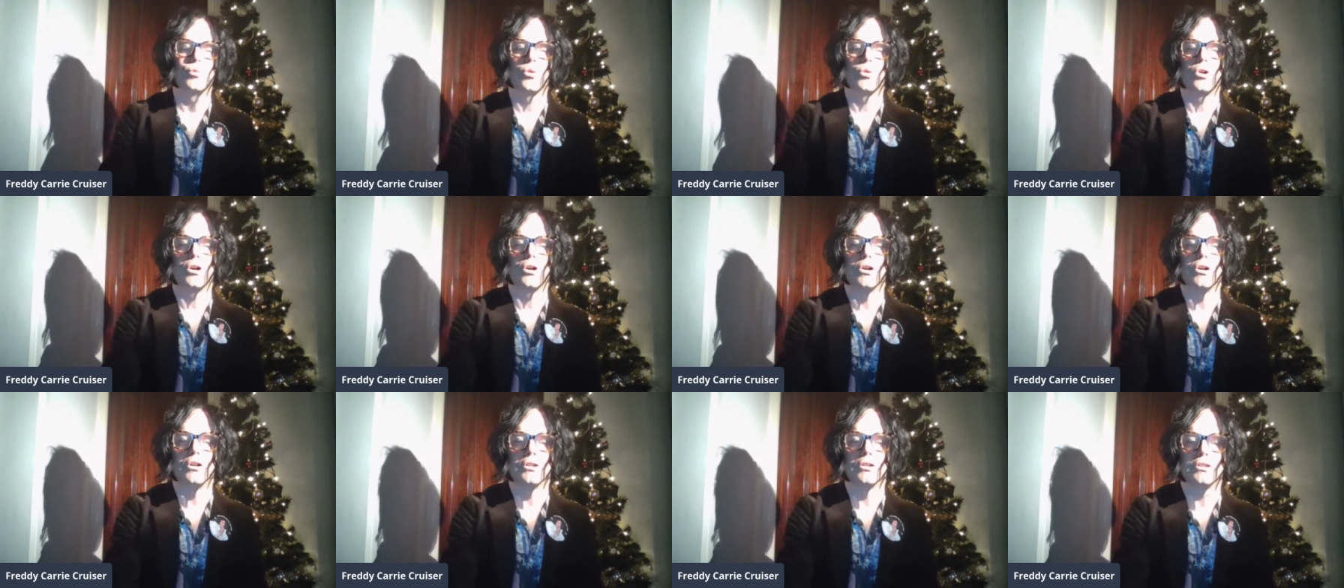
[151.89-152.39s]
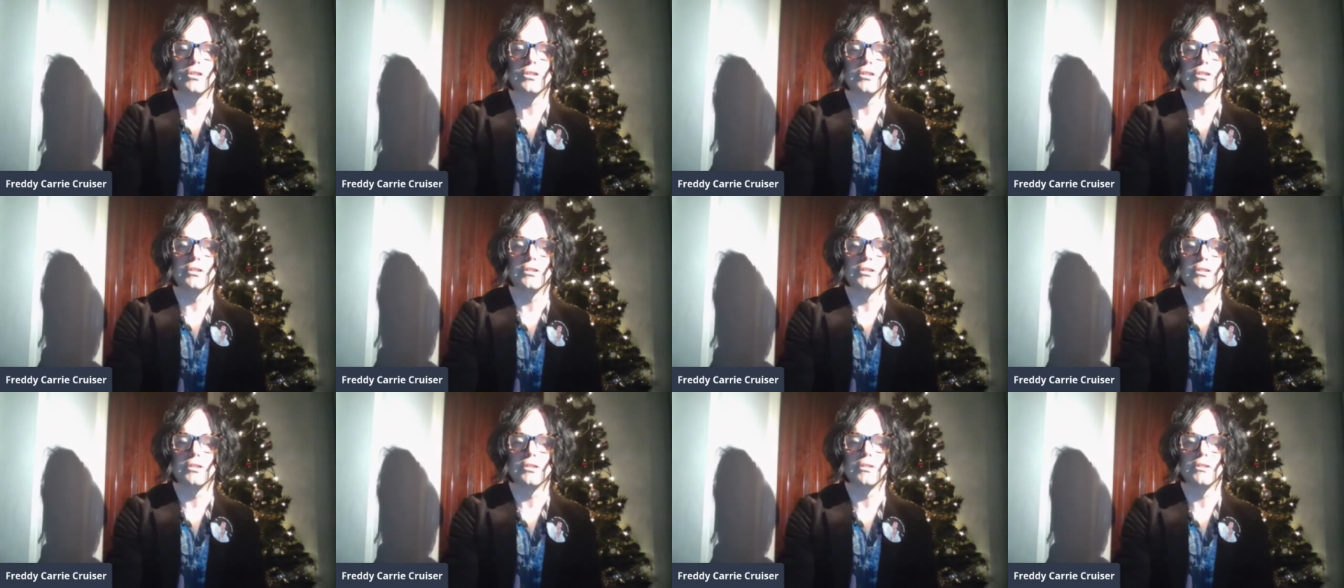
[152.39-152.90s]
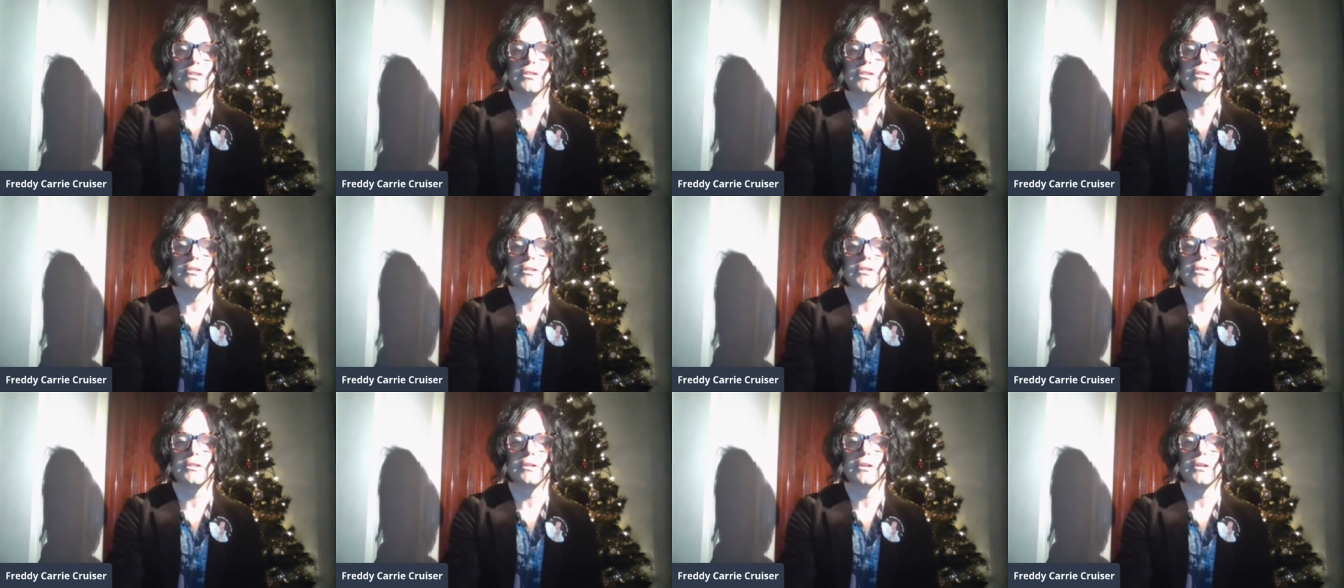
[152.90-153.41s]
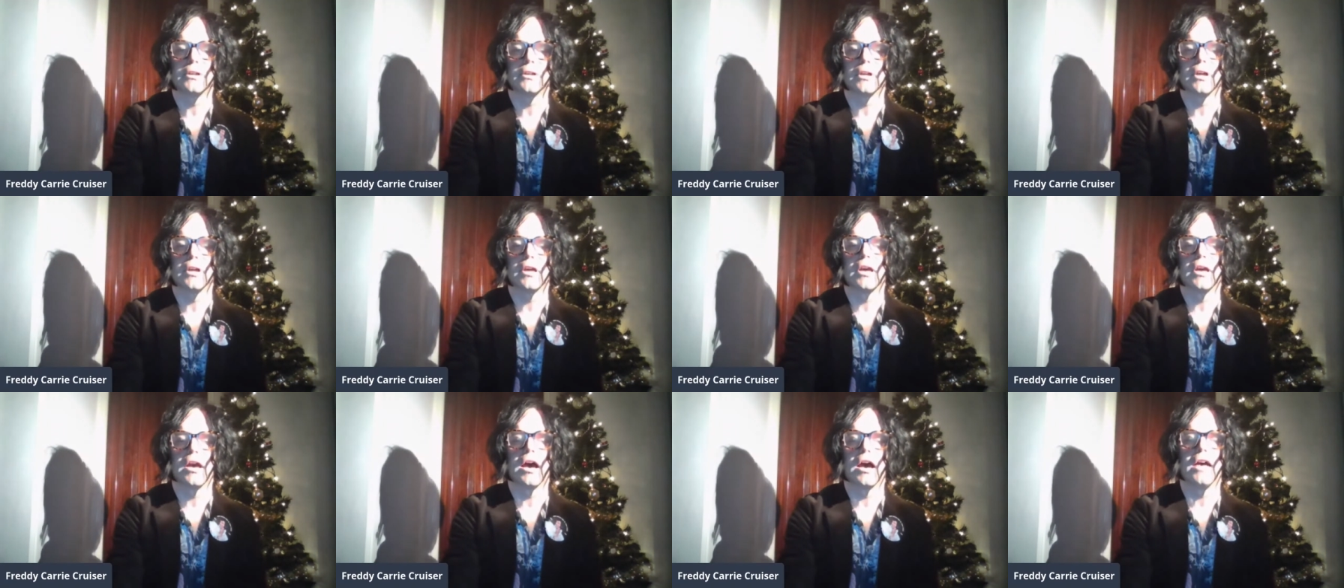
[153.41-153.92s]
the world."
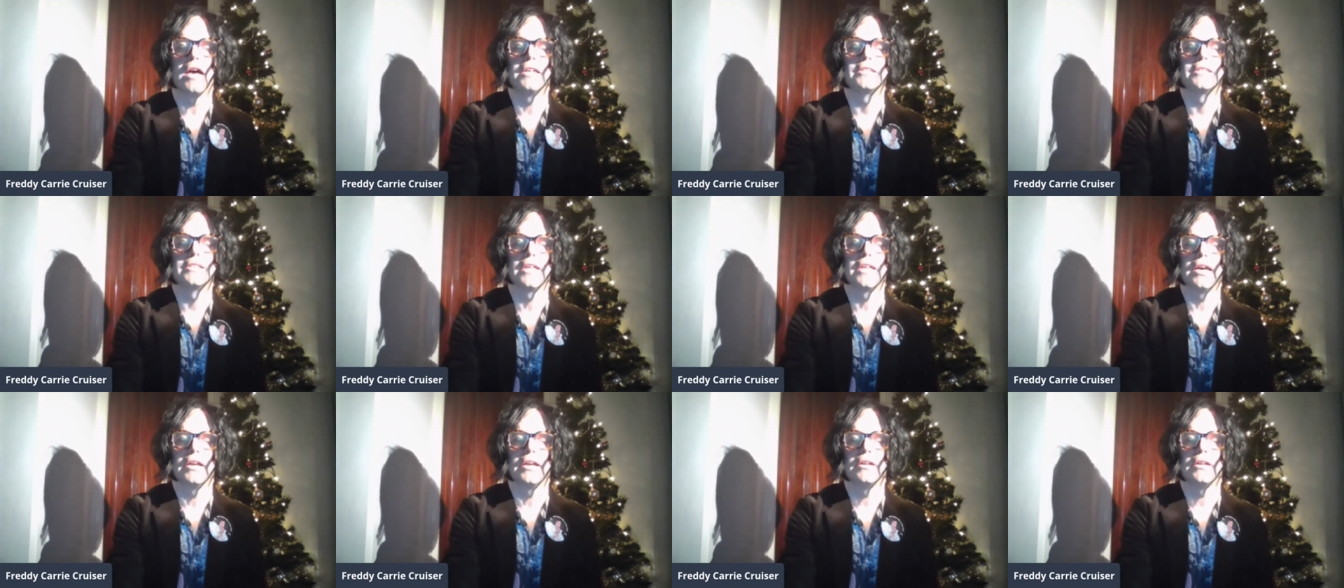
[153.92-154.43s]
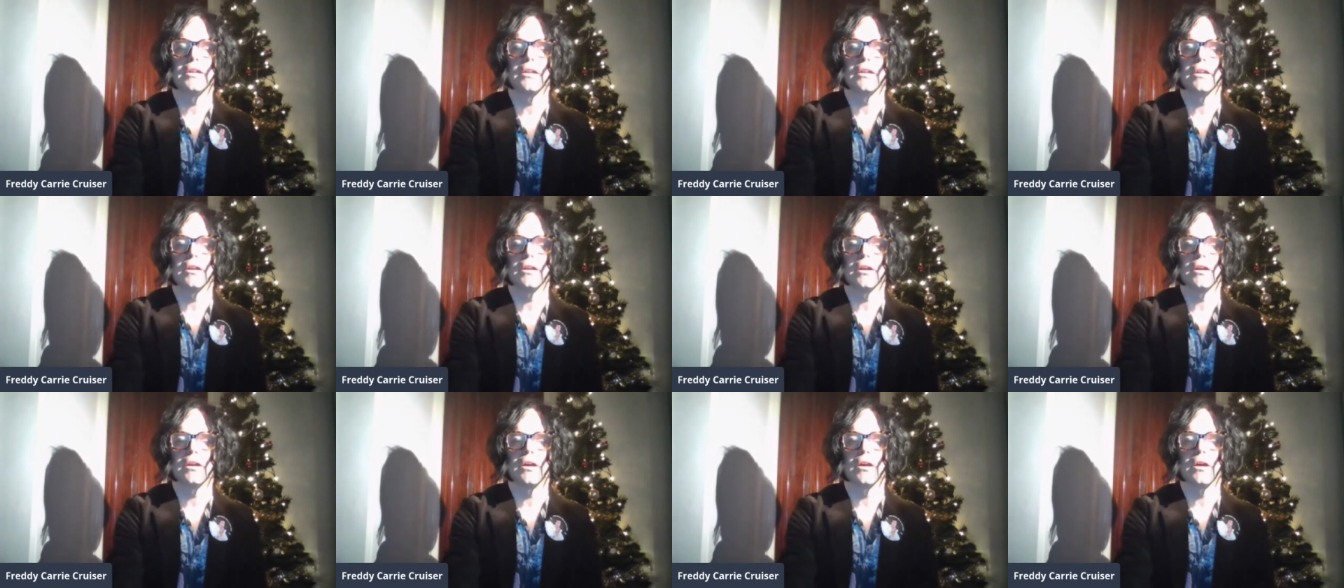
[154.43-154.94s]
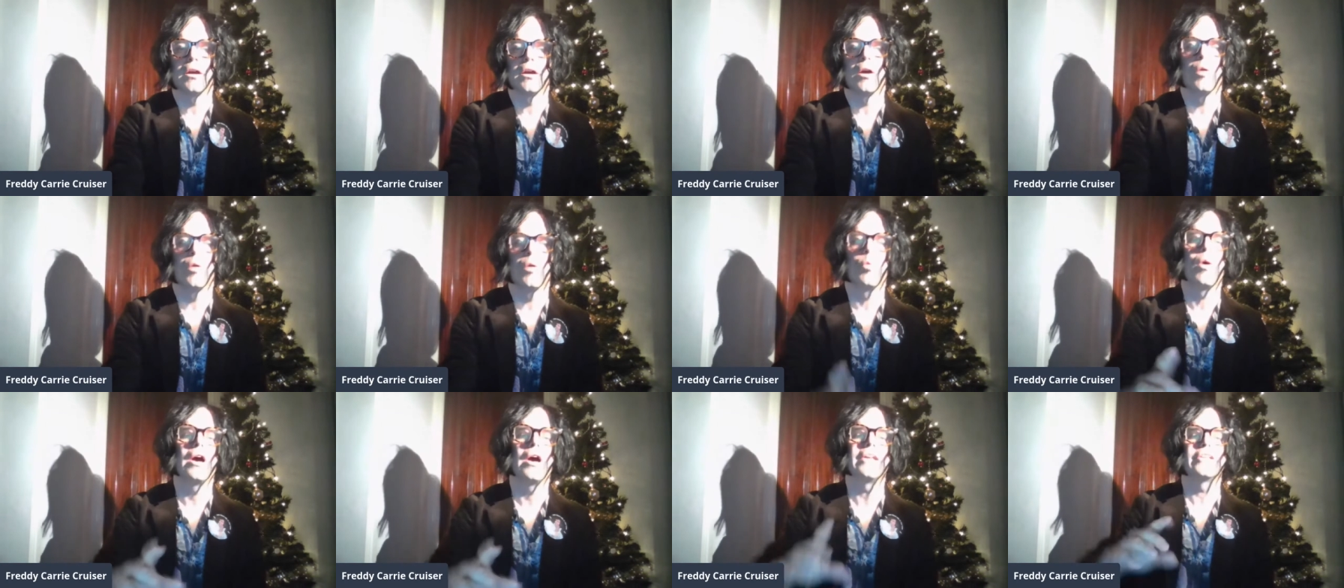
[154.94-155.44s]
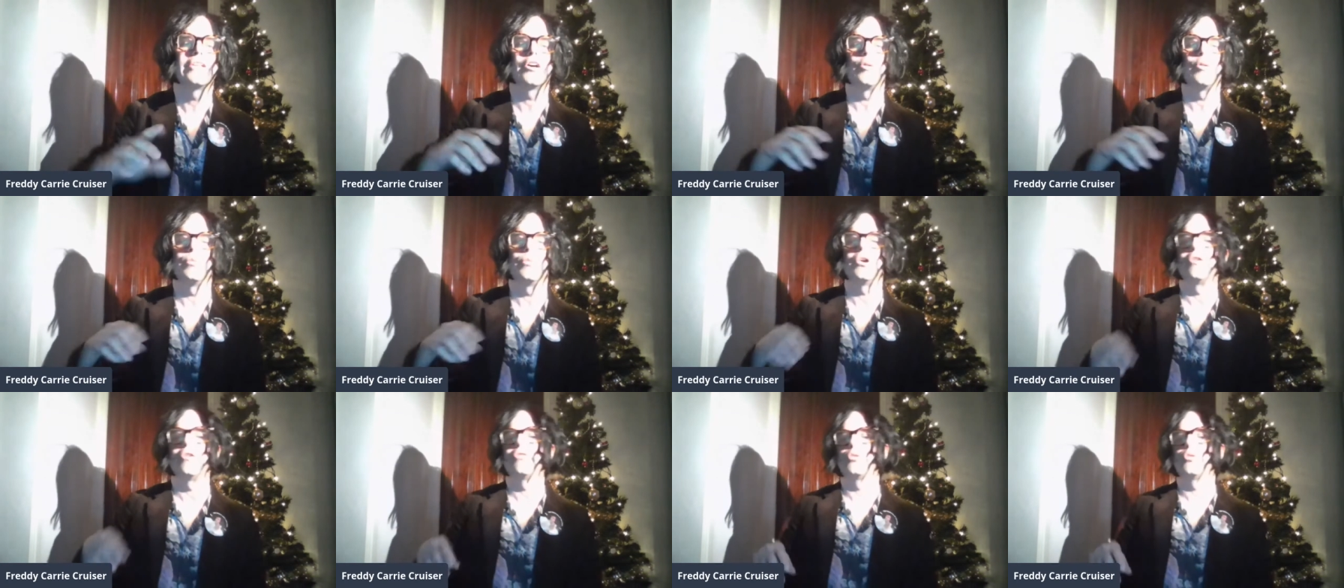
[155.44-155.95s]
I said, "Why tell
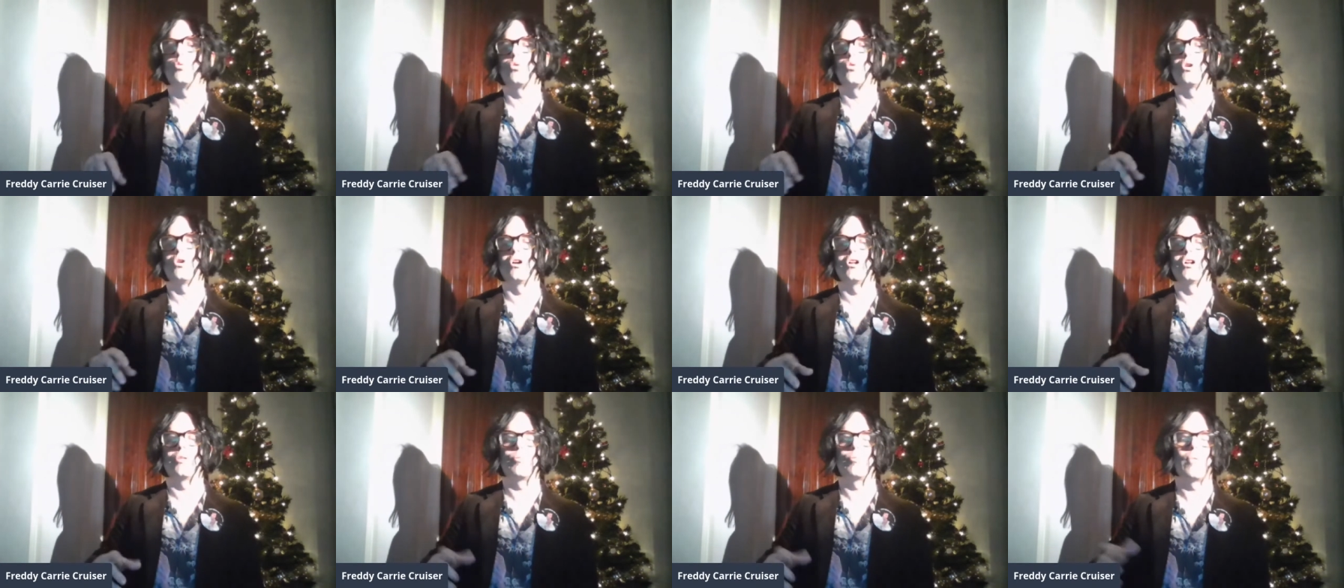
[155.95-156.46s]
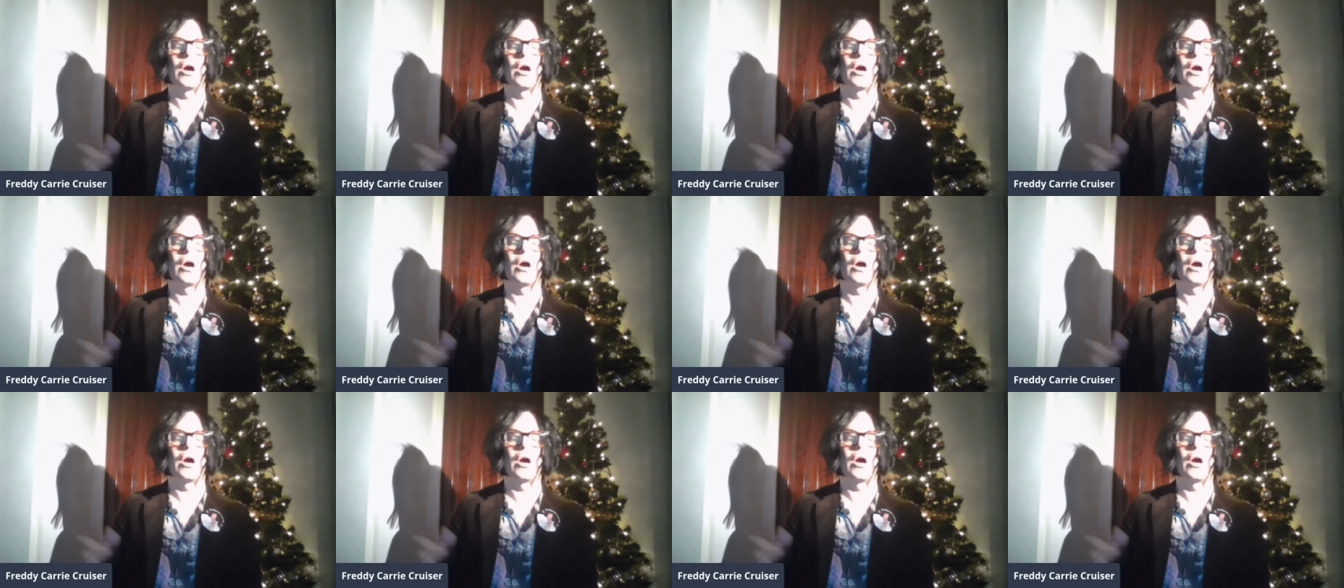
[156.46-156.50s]
me of the world?